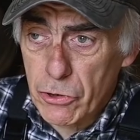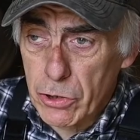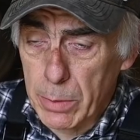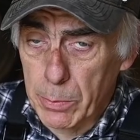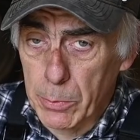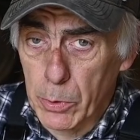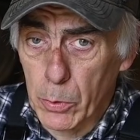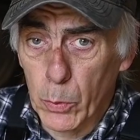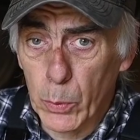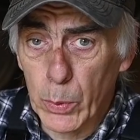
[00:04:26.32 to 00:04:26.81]

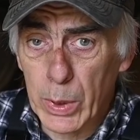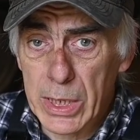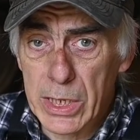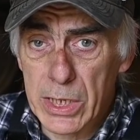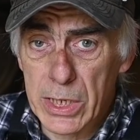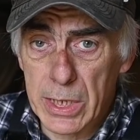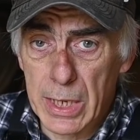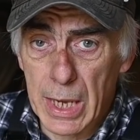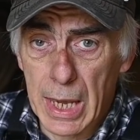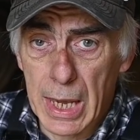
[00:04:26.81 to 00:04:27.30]
trimmer
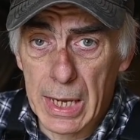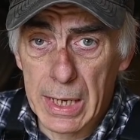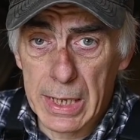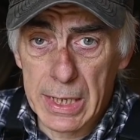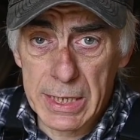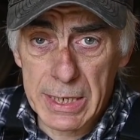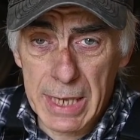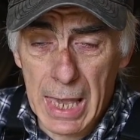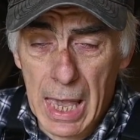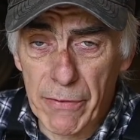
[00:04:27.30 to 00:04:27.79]
which
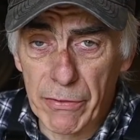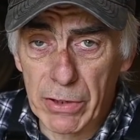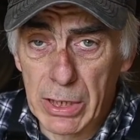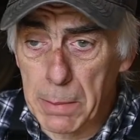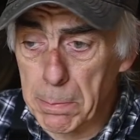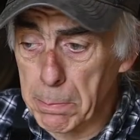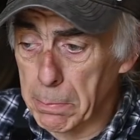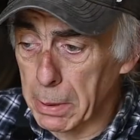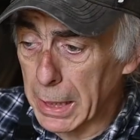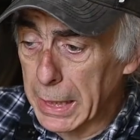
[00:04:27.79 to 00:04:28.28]
is having a
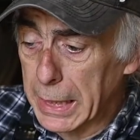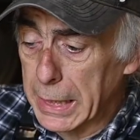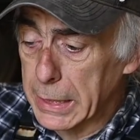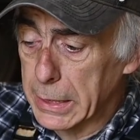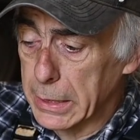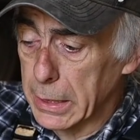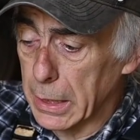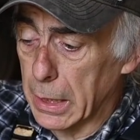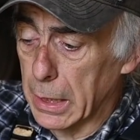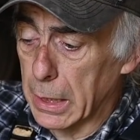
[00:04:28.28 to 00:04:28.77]

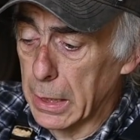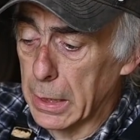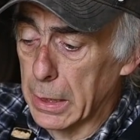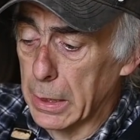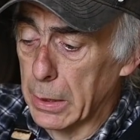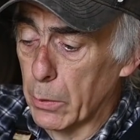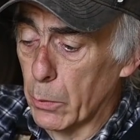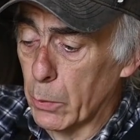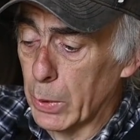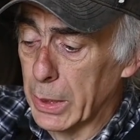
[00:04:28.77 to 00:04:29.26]
blade
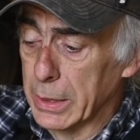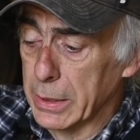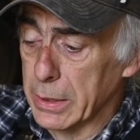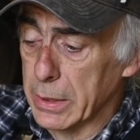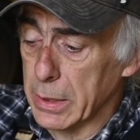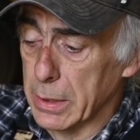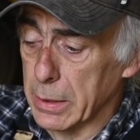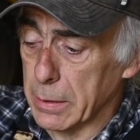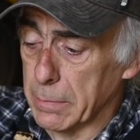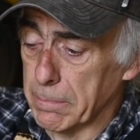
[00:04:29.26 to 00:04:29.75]
uh, with
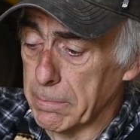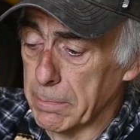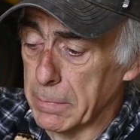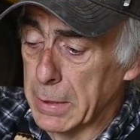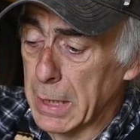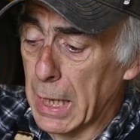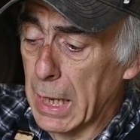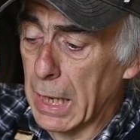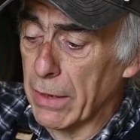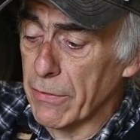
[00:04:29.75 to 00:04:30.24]

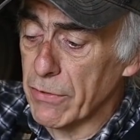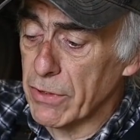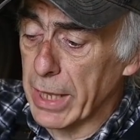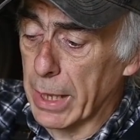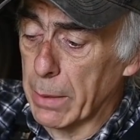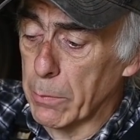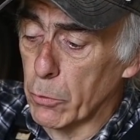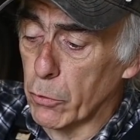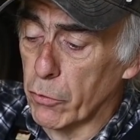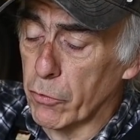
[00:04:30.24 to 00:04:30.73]
knives
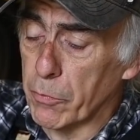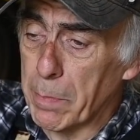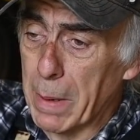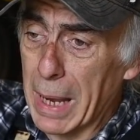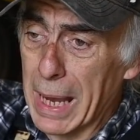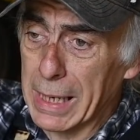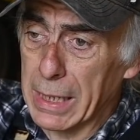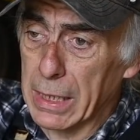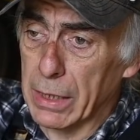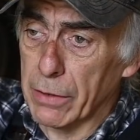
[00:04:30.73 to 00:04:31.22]
that move
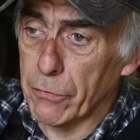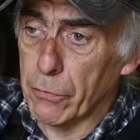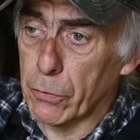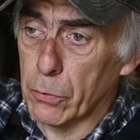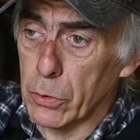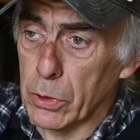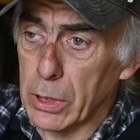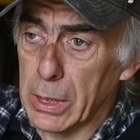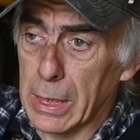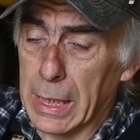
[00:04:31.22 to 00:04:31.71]
back and
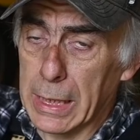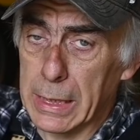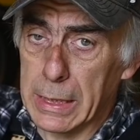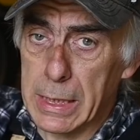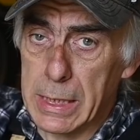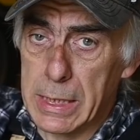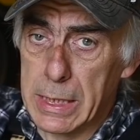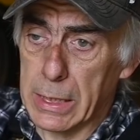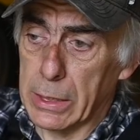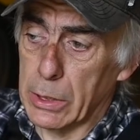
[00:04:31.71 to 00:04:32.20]
forth like
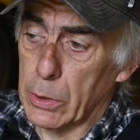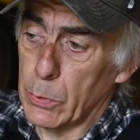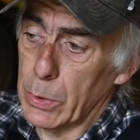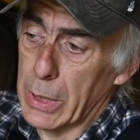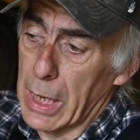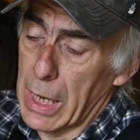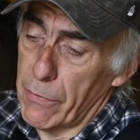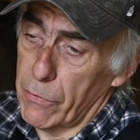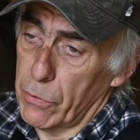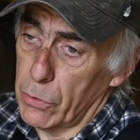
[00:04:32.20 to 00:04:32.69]
this, and you would
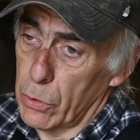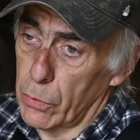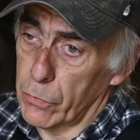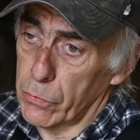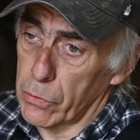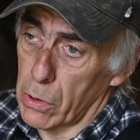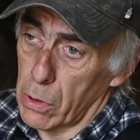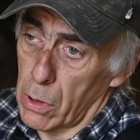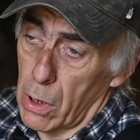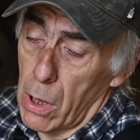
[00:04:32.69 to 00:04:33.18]
have it
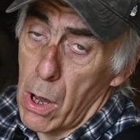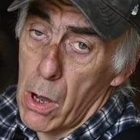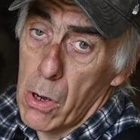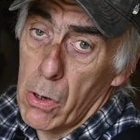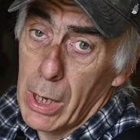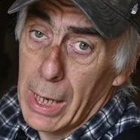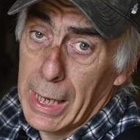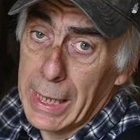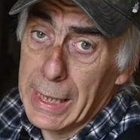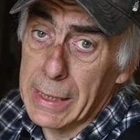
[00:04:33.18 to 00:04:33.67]
over a long
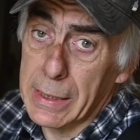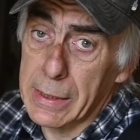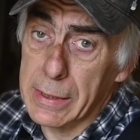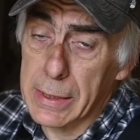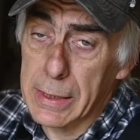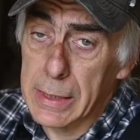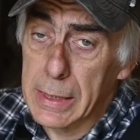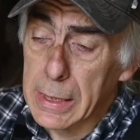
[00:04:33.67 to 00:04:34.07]
length.